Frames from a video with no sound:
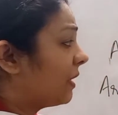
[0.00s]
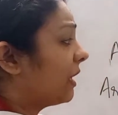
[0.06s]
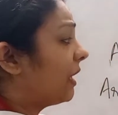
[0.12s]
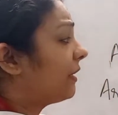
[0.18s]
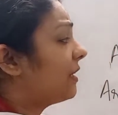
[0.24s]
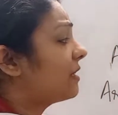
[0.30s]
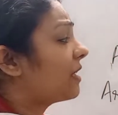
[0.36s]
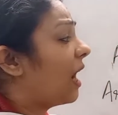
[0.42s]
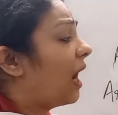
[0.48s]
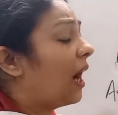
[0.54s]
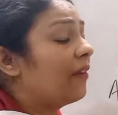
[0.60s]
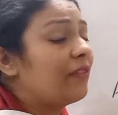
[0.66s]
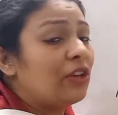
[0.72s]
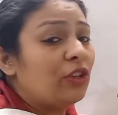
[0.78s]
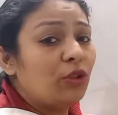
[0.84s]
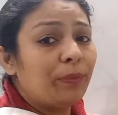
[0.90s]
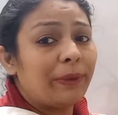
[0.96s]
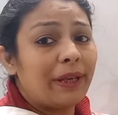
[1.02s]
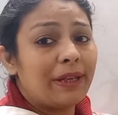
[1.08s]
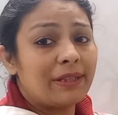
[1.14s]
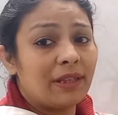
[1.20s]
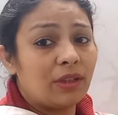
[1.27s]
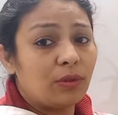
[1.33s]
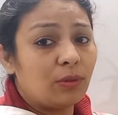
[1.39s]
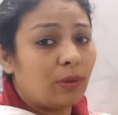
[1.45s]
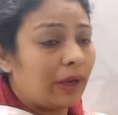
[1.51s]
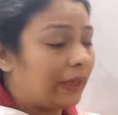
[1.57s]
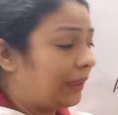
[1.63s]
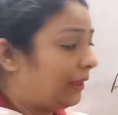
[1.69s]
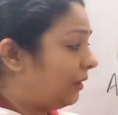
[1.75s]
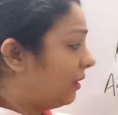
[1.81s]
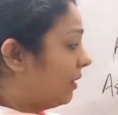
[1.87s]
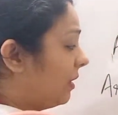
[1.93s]
It is half into base into
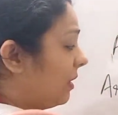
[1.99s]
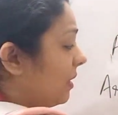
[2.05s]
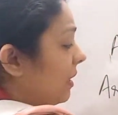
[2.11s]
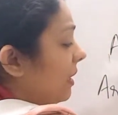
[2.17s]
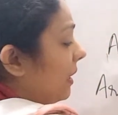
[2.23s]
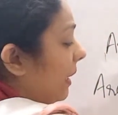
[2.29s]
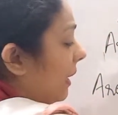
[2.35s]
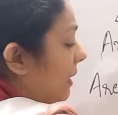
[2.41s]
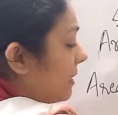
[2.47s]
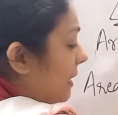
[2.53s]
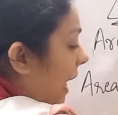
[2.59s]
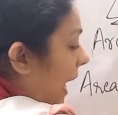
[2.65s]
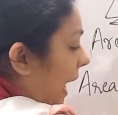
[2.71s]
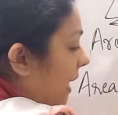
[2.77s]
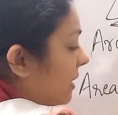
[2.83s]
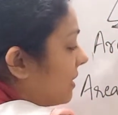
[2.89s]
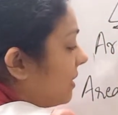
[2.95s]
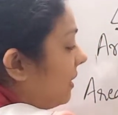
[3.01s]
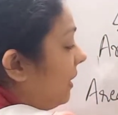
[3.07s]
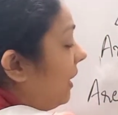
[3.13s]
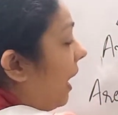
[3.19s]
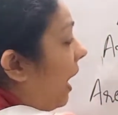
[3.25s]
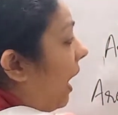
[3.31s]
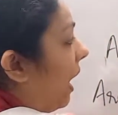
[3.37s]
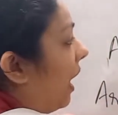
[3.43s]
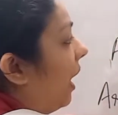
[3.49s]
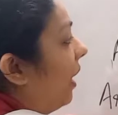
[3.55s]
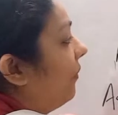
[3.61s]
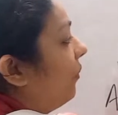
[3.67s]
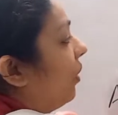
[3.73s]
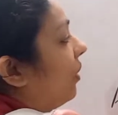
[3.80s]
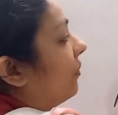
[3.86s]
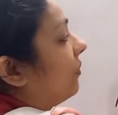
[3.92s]
height. It's actually
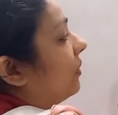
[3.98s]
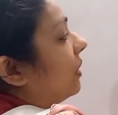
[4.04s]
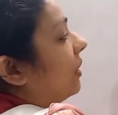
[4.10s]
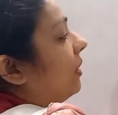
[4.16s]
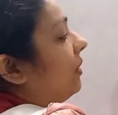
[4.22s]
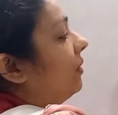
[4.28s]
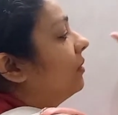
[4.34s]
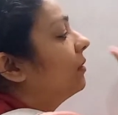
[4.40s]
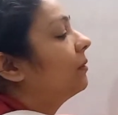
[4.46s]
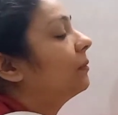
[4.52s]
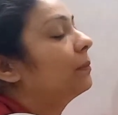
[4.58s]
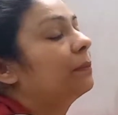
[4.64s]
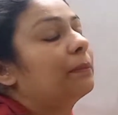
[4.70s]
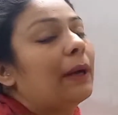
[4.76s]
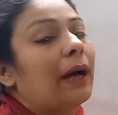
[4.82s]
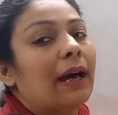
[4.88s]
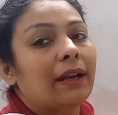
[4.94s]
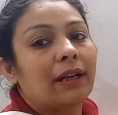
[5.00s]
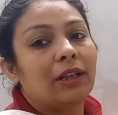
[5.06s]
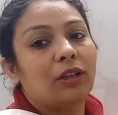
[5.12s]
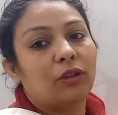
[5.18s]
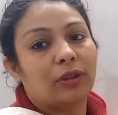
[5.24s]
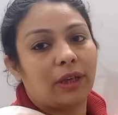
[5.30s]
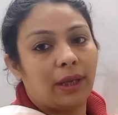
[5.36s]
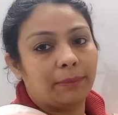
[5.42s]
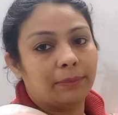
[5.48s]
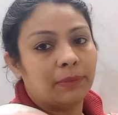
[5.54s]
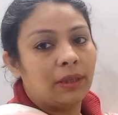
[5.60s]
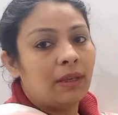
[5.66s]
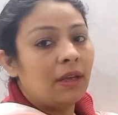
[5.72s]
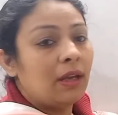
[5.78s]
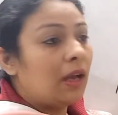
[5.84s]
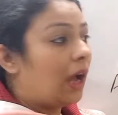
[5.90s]
half of the parallelogram,
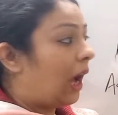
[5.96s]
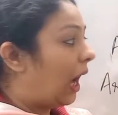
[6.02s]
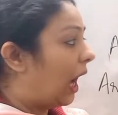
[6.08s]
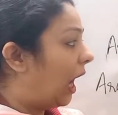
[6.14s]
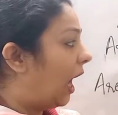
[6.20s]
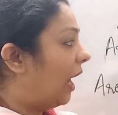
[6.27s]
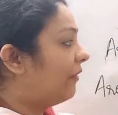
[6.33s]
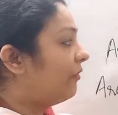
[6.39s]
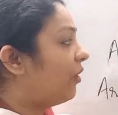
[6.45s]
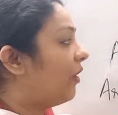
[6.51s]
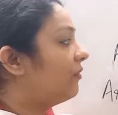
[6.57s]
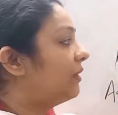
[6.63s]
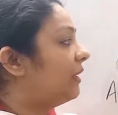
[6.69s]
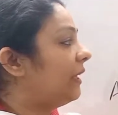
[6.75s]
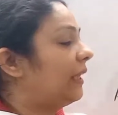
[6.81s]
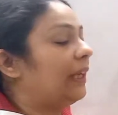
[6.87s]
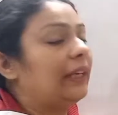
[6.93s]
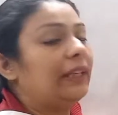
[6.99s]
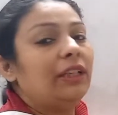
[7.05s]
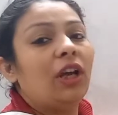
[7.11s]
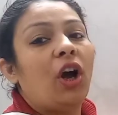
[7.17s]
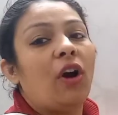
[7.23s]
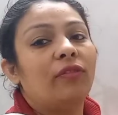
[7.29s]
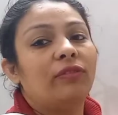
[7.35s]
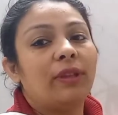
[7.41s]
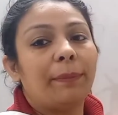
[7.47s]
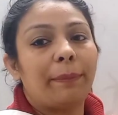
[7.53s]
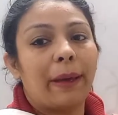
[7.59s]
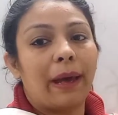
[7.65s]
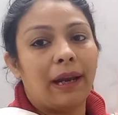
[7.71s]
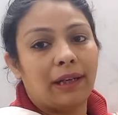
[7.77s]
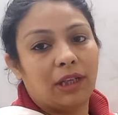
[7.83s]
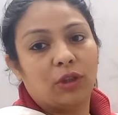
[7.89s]
half of the area of the
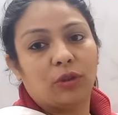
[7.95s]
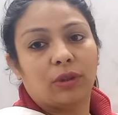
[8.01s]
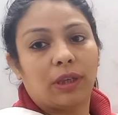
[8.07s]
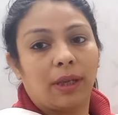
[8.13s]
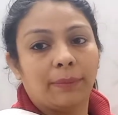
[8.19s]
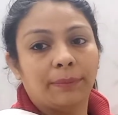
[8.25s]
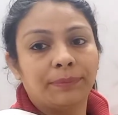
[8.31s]
parallelogram.